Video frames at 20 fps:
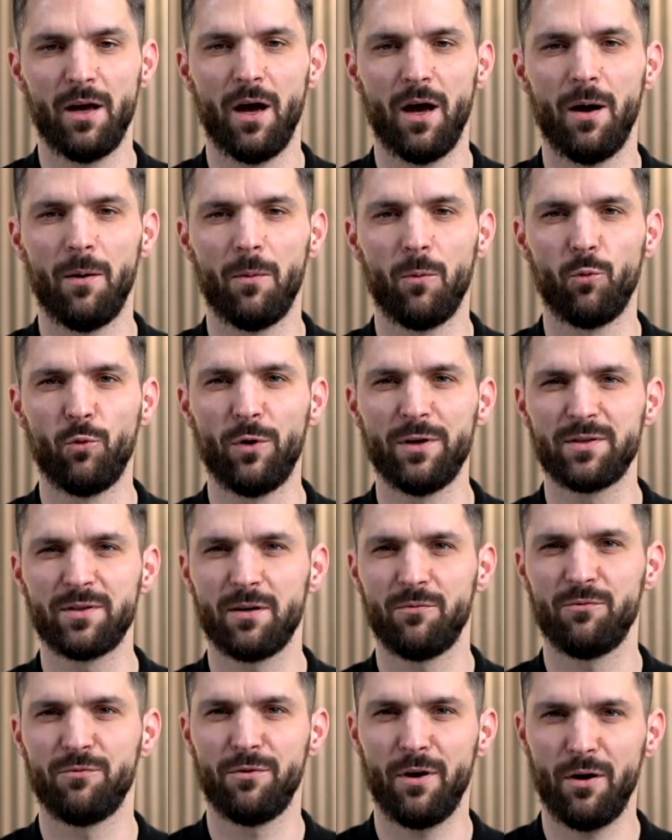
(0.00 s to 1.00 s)
with
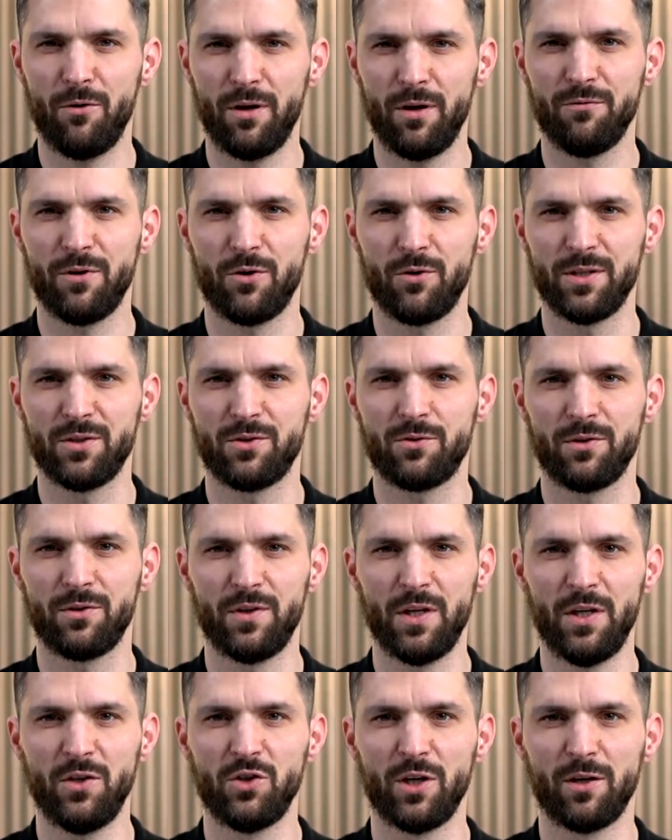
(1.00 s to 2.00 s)
some very, very
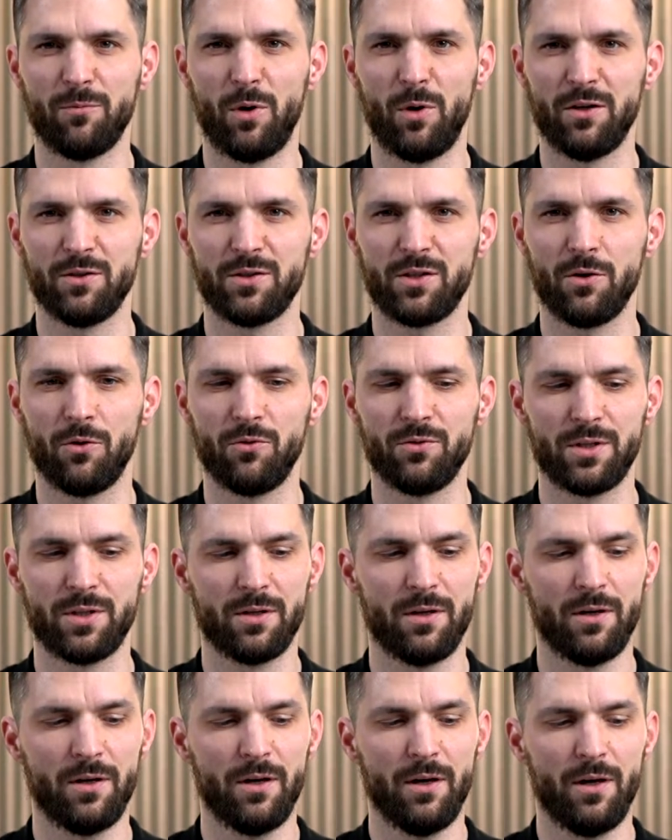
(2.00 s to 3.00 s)
strategic milestones,
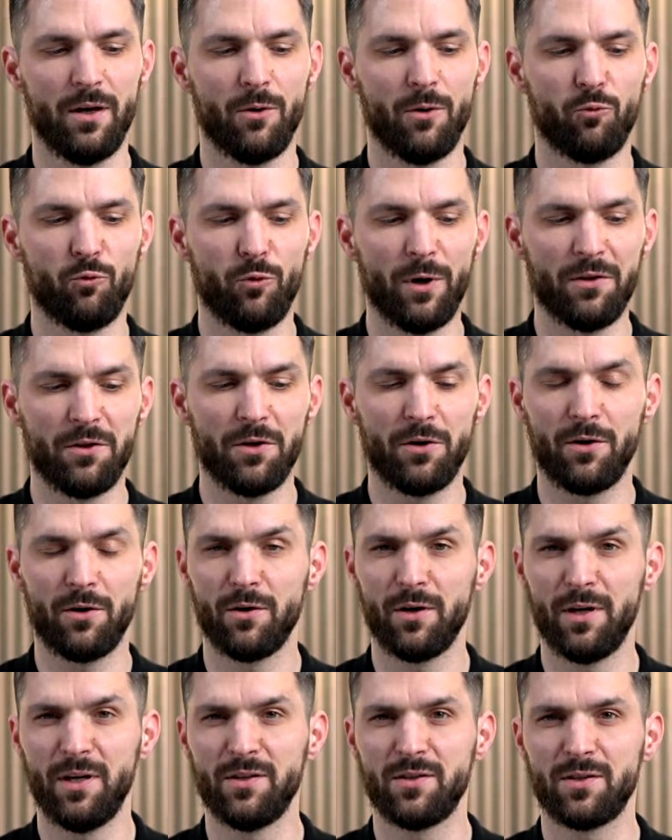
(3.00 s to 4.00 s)
whether
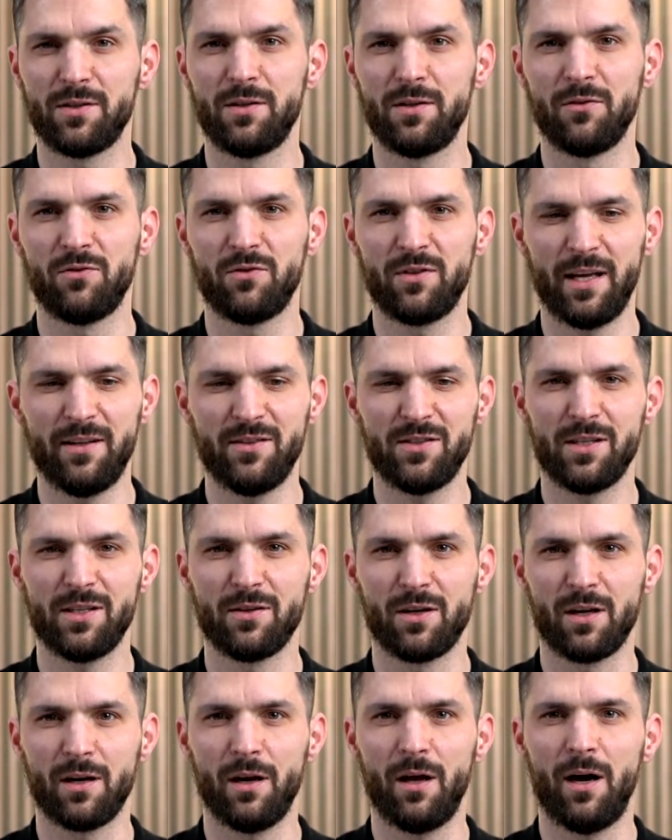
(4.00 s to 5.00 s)
it's the Tencent
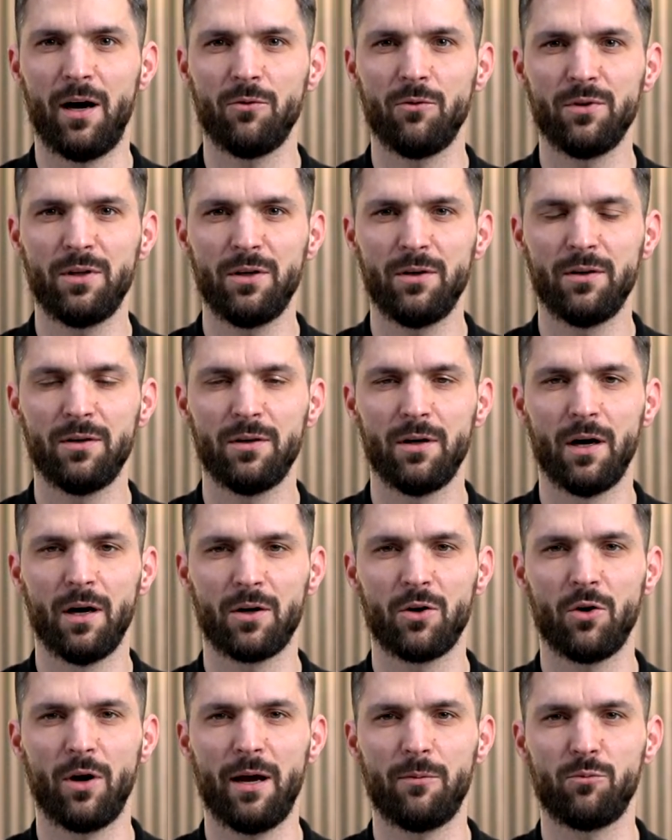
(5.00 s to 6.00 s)
Cloud
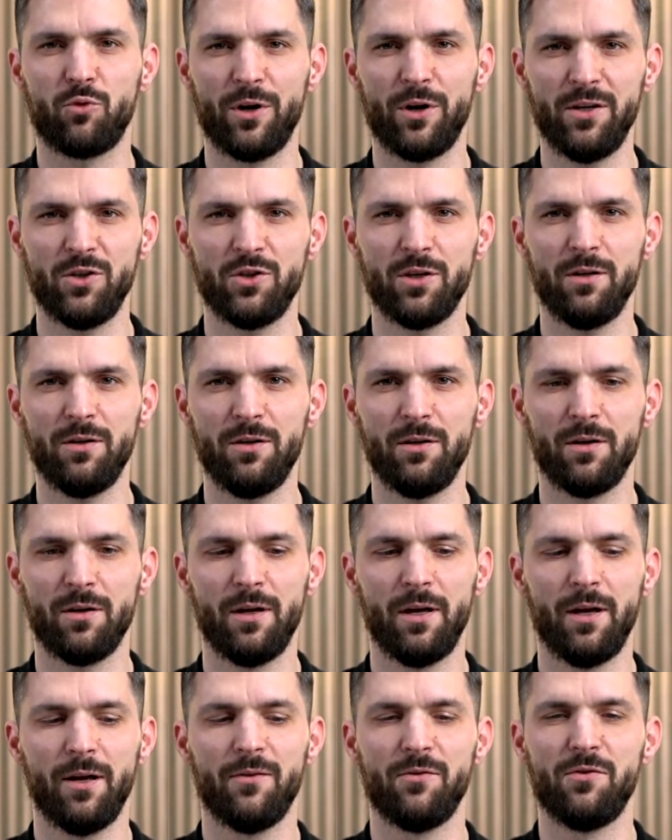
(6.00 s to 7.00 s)
collaboration
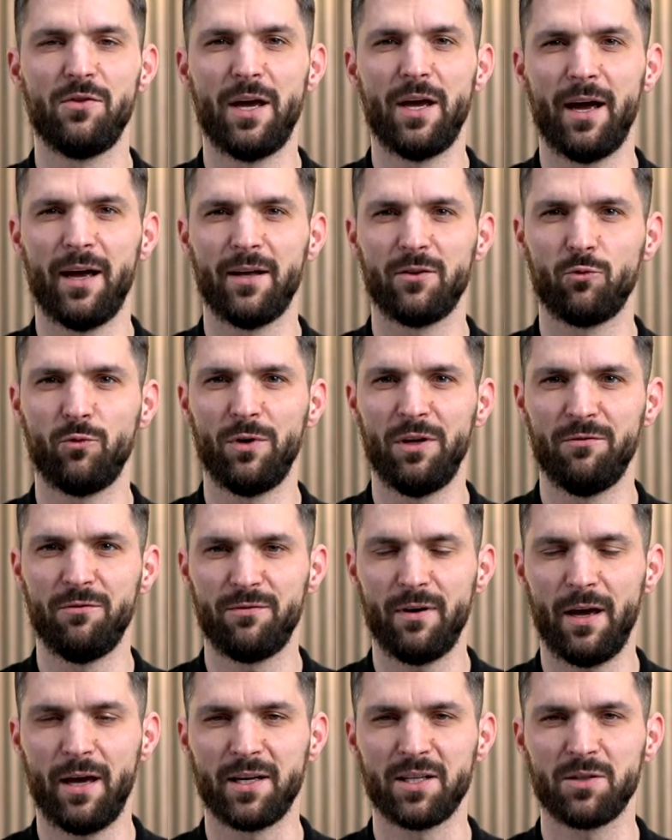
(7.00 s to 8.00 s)
that we've
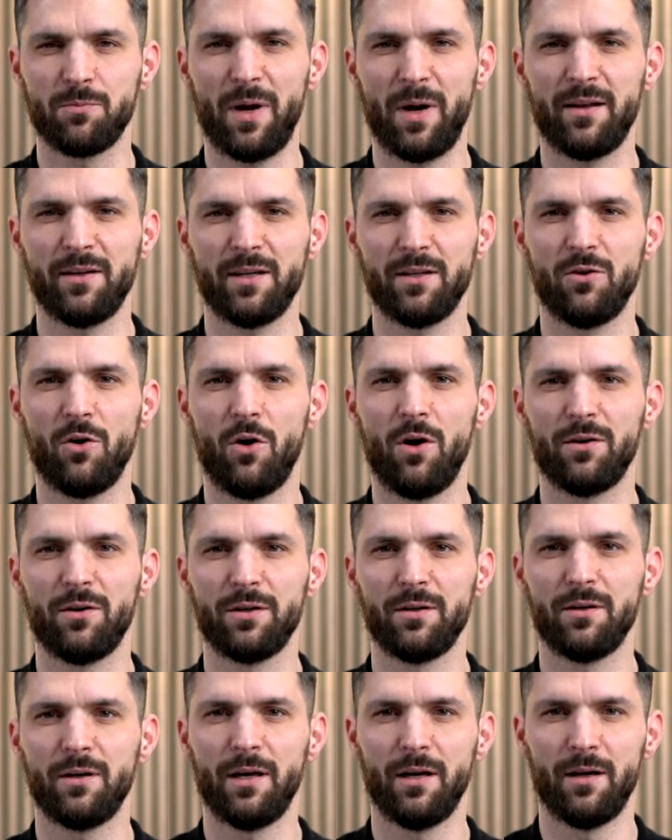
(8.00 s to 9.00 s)
expanded on,
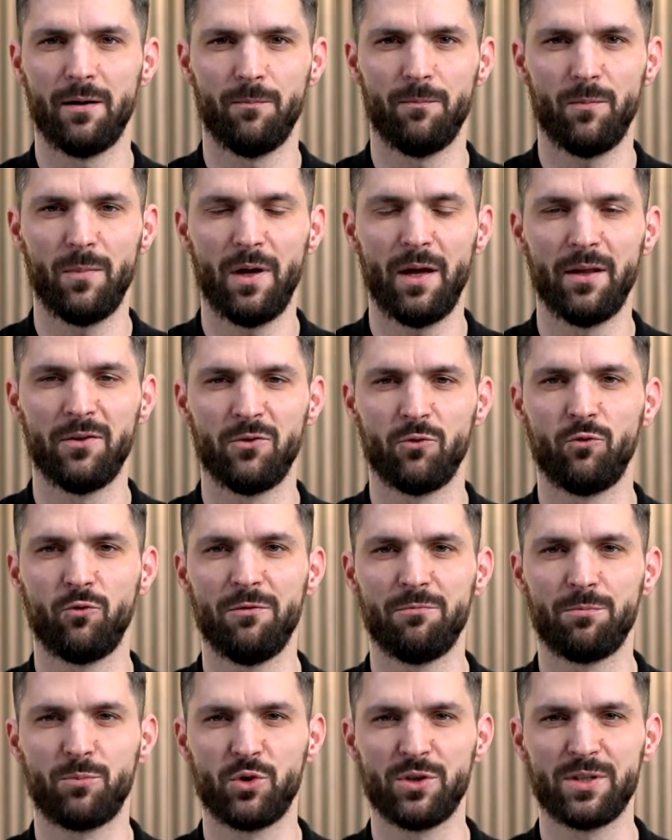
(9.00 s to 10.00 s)
and
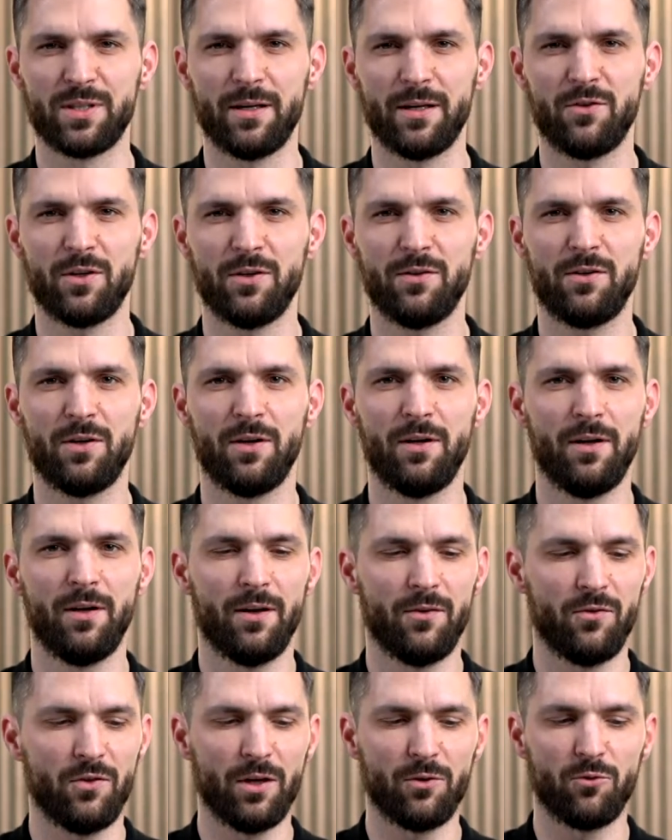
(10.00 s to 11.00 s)
we've presented,
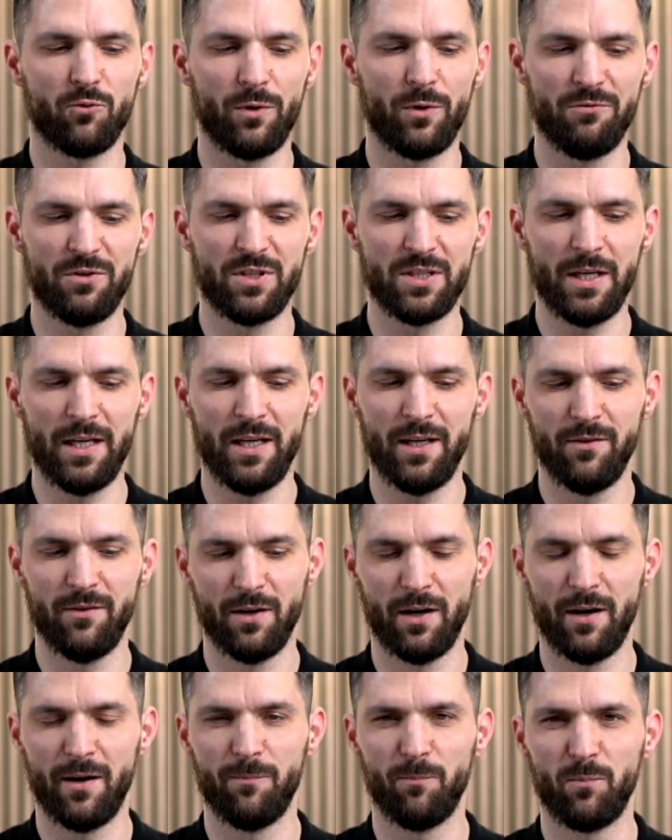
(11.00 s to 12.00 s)
that we've seen
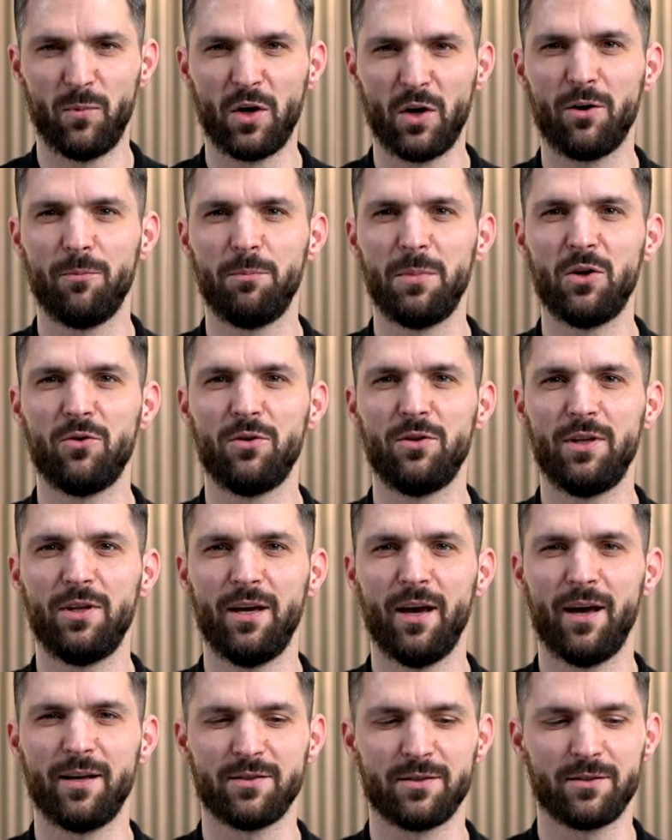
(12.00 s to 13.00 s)
the community
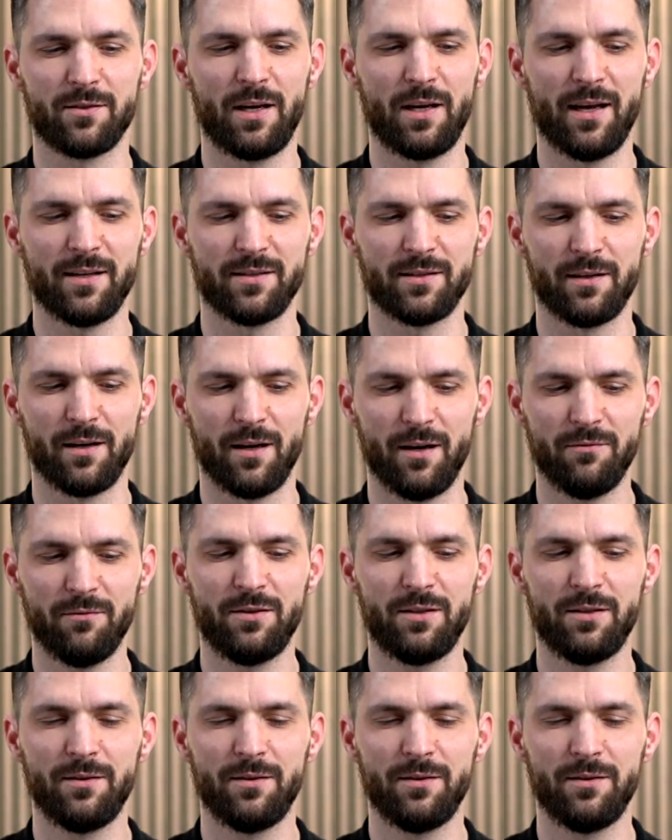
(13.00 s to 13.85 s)
has loved.